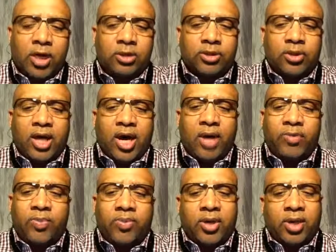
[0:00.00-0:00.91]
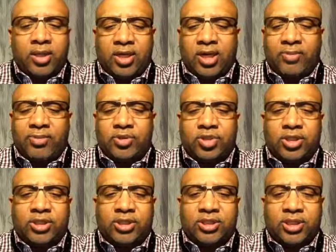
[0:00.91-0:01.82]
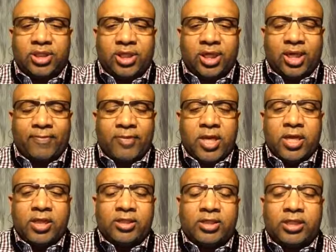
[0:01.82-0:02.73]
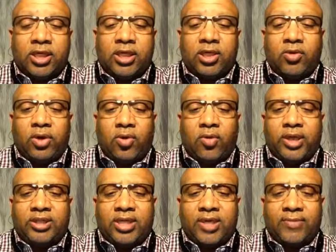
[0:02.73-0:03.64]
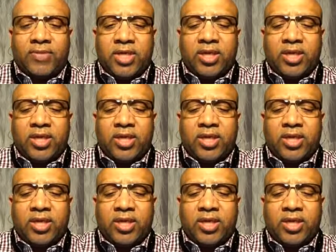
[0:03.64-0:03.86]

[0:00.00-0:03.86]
So, God, we pray in the name of Jesus again send your anointing